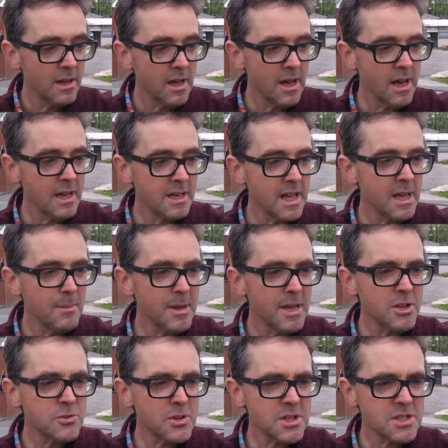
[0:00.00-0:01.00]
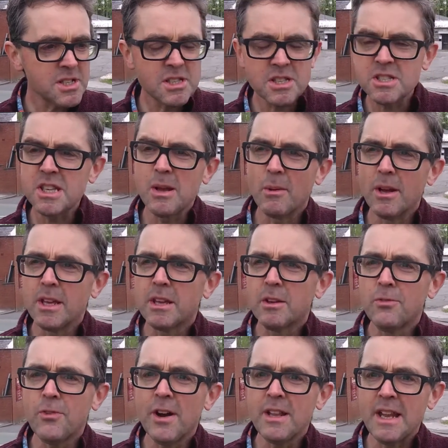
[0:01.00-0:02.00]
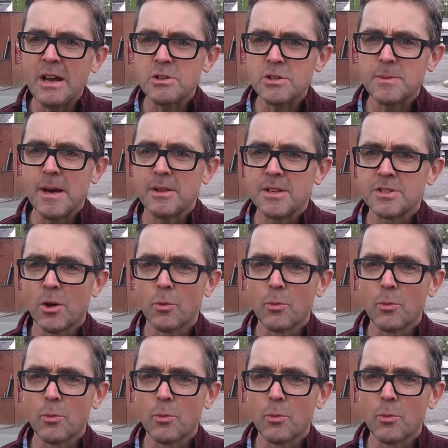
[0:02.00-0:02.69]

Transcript: And it'd be interesting to see what you can find out about this